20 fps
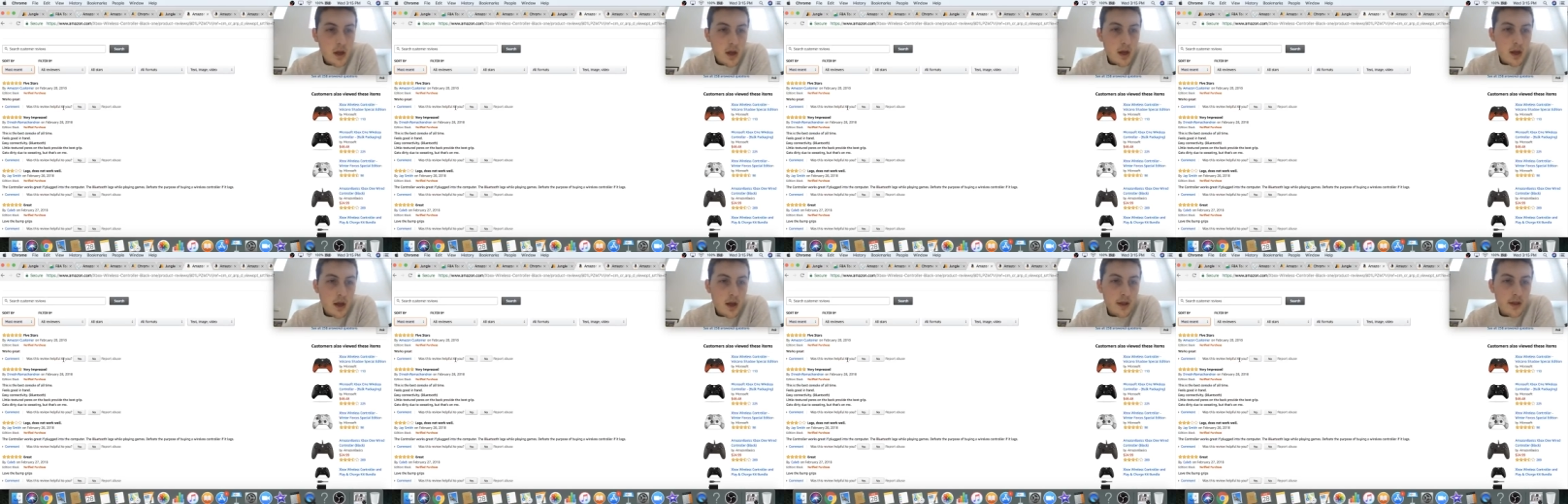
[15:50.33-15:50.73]

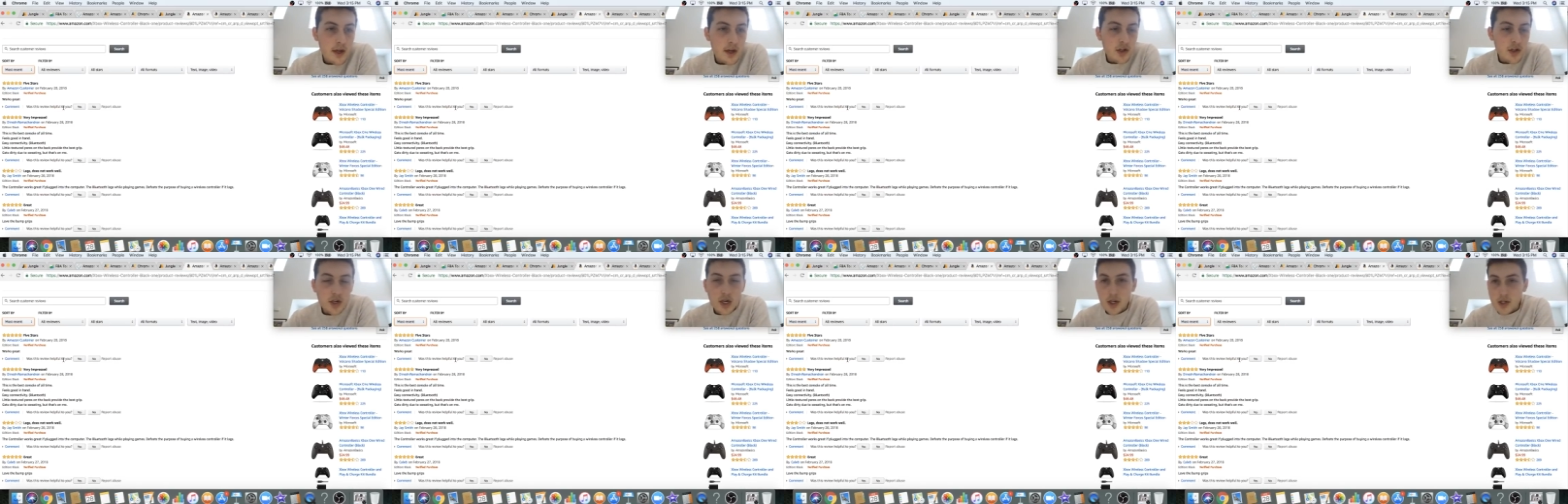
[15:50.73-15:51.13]
Then
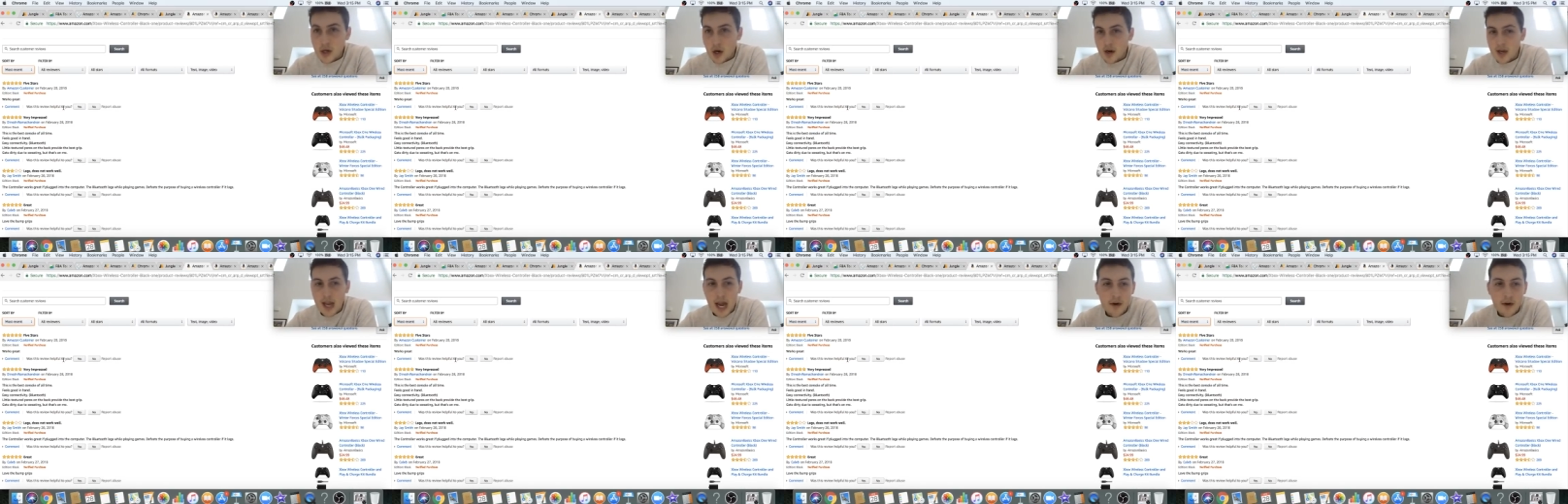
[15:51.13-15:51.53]
you're just going to
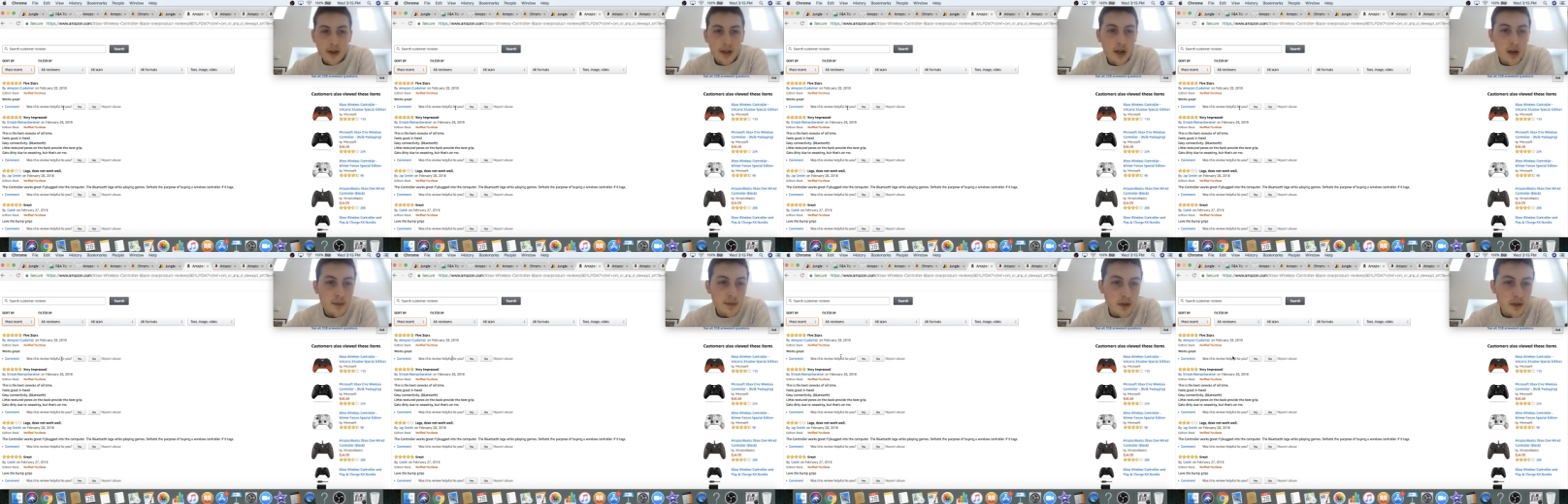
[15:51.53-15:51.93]
start counting
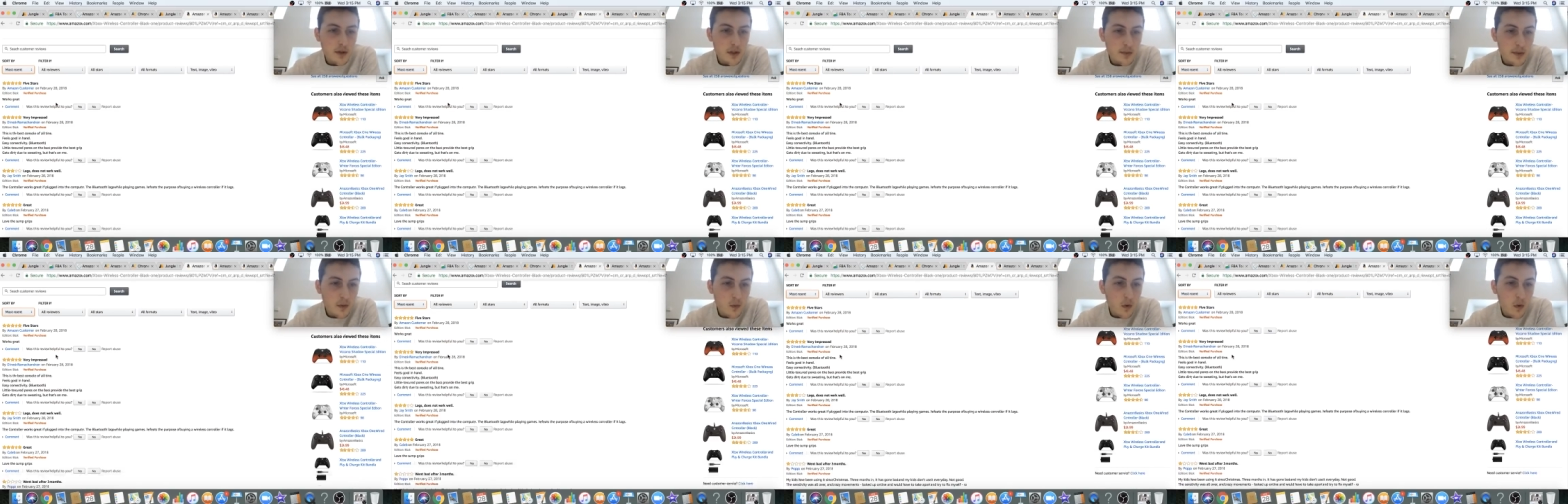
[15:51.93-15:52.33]
up. So there's
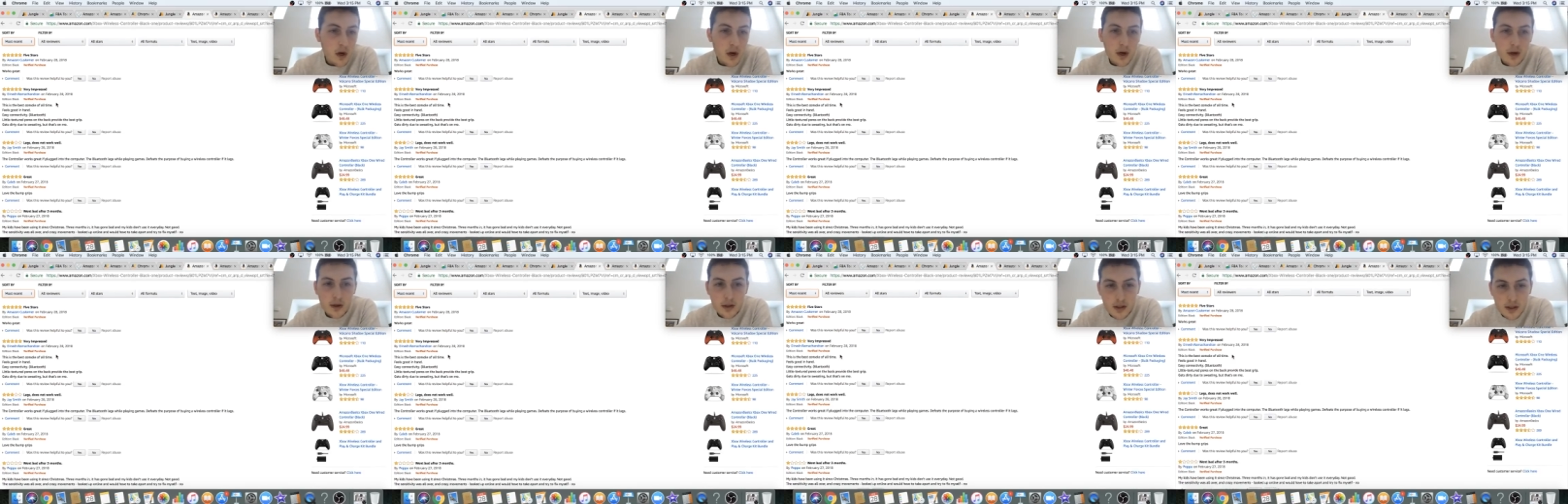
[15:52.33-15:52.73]
been
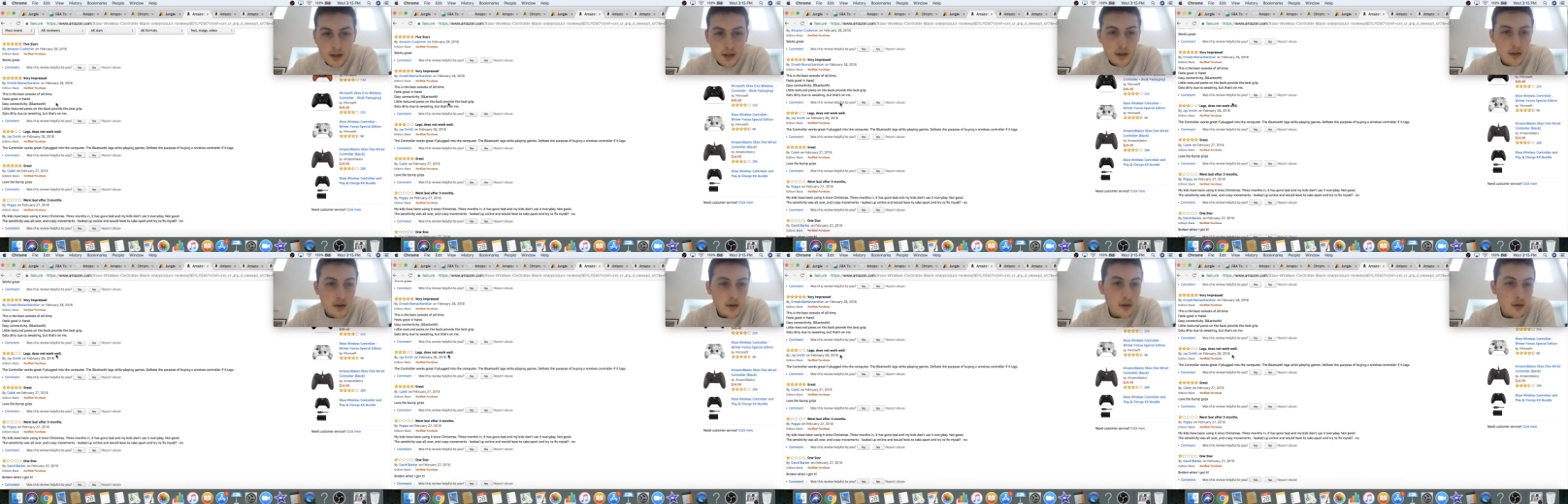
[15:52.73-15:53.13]
1,
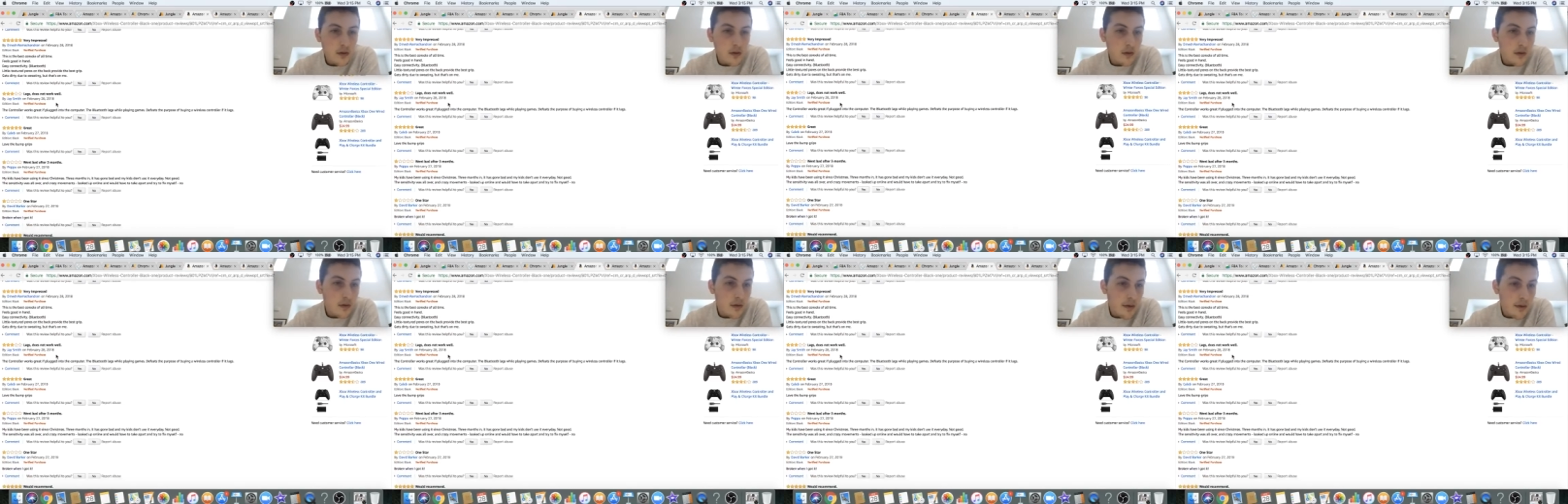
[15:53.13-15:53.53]

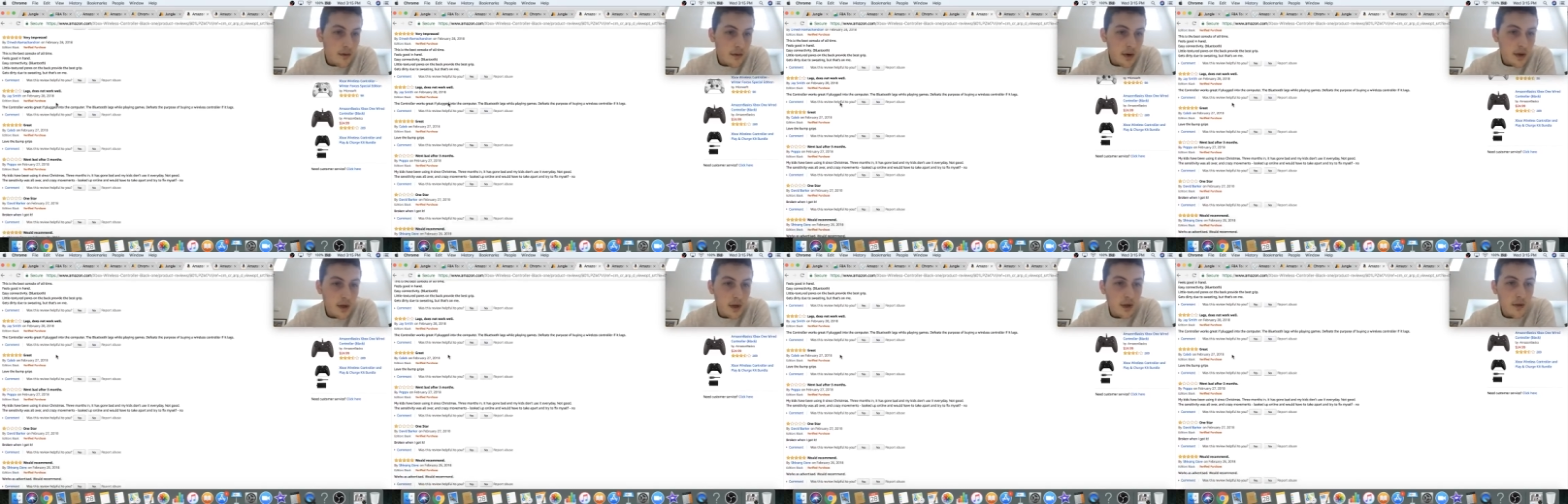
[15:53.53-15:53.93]
2,
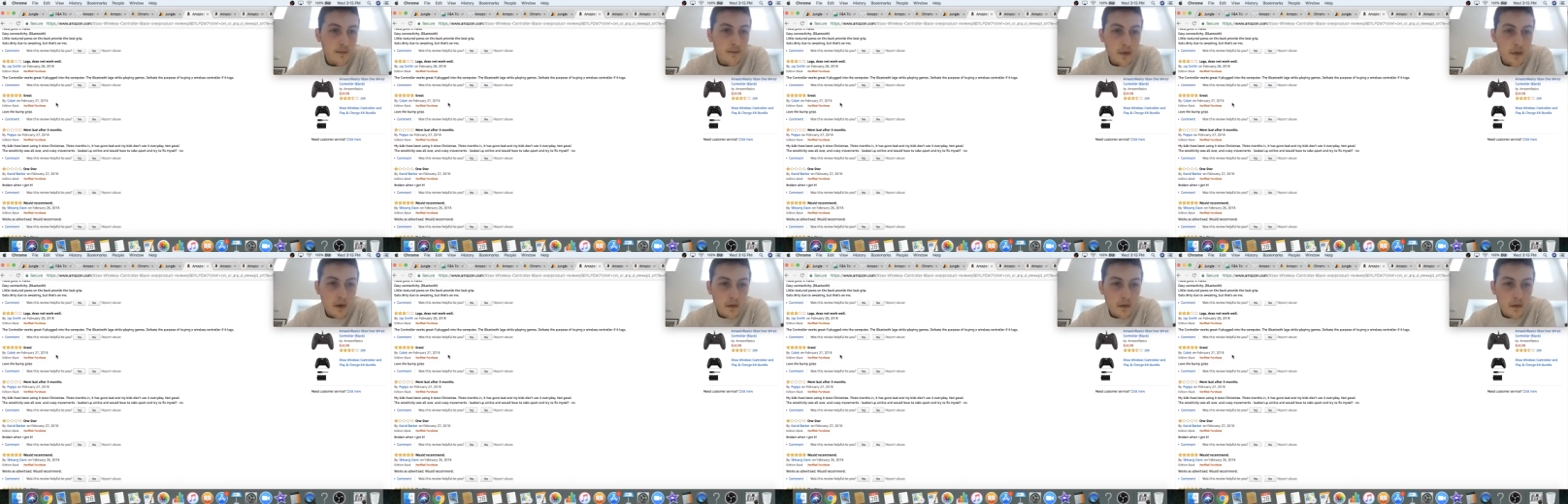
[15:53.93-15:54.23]
3,